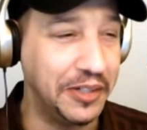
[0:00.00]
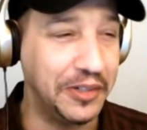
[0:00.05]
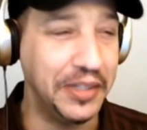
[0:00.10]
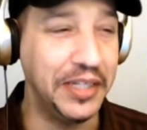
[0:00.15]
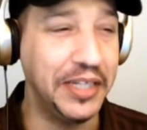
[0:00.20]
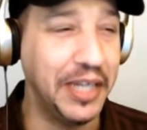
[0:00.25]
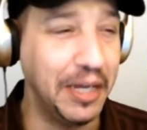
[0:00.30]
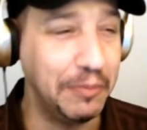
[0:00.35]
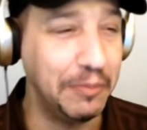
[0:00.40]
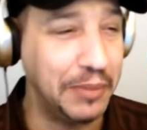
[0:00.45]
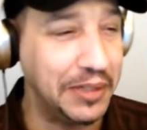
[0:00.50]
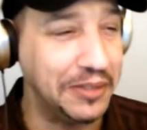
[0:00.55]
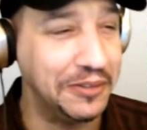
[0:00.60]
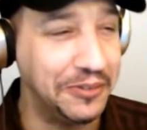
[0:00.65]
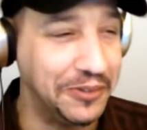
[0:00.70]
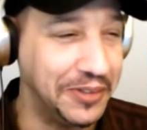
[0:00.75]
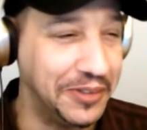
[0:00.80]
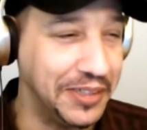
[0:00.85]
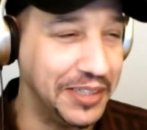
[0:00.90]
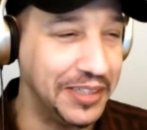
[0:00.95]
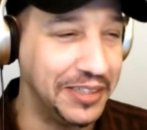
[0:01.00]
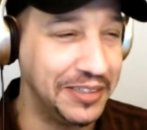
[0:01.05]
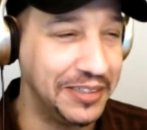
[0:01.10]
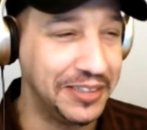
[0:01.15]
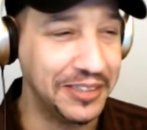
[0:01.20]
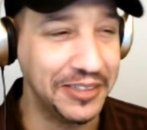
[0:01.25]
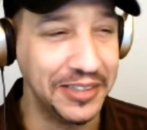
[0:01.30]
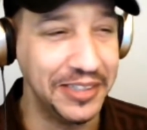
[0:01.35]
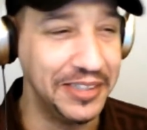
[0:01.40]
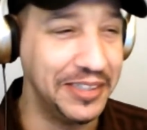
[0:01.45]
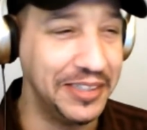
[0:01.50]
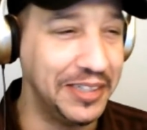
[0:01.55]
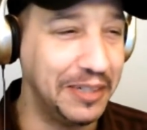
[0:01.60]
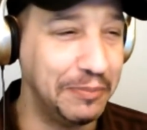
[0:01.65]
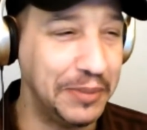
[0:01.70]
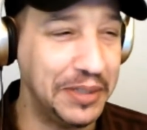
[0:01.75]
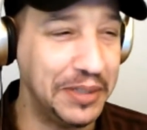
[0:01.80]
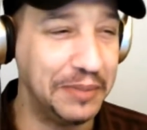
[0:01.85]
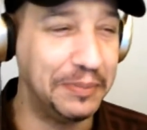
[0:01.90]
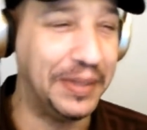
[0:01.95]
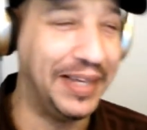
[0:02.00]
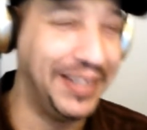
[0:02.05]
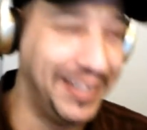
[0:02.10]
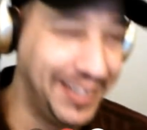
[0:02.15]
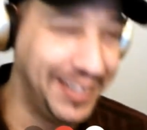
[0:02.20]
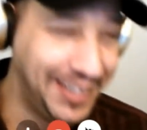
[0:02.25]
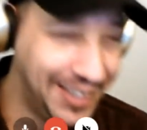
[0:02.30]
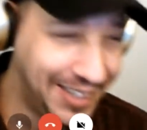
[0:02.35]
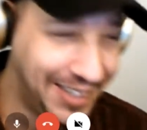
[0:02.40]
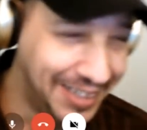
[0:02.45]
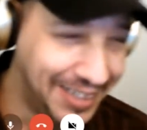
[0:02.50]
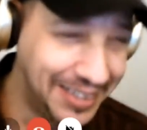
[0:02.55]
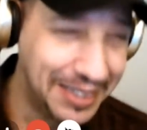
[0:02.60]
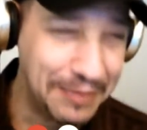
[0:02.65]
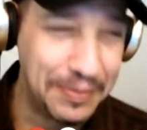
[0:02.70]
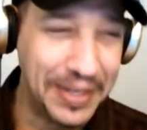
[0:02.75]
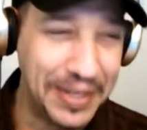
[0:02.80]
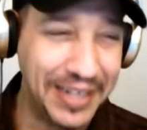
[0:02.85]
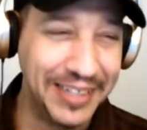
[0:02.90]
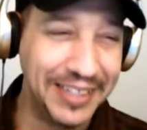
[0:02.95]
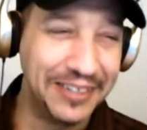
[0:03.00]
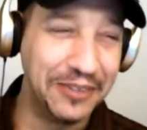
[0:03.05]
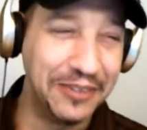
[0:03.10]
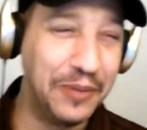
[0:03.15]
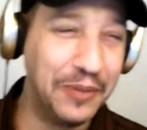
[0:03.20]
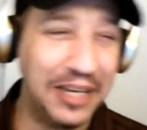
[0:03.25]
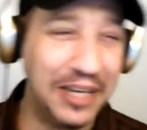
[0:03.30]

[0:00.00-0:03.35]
He kept ignoring it until he ended up in the belly of the well